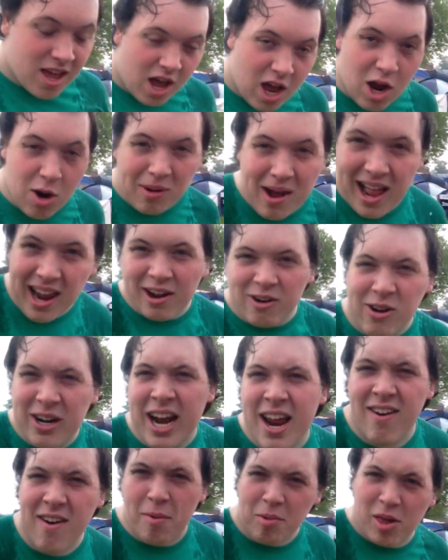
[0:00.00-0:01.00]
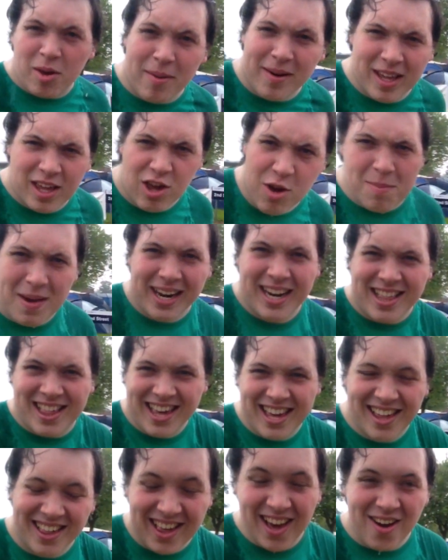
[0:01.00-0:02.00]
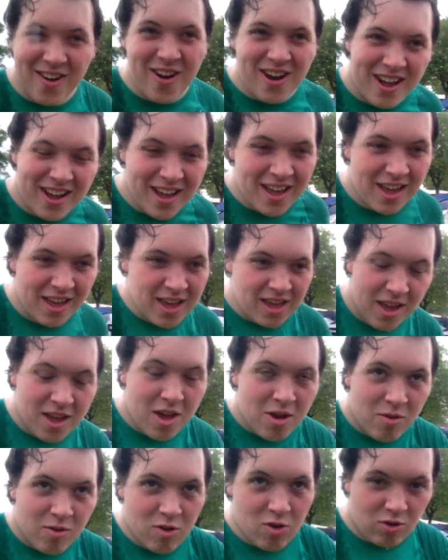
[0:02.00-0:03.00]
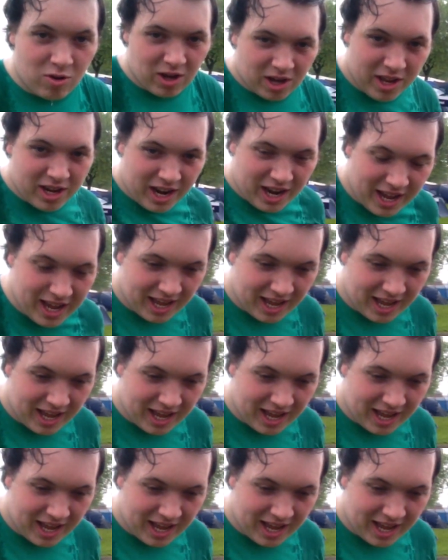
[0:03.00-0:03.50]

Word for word: Oh well, it'll clear up some of the humidity, so we're all good.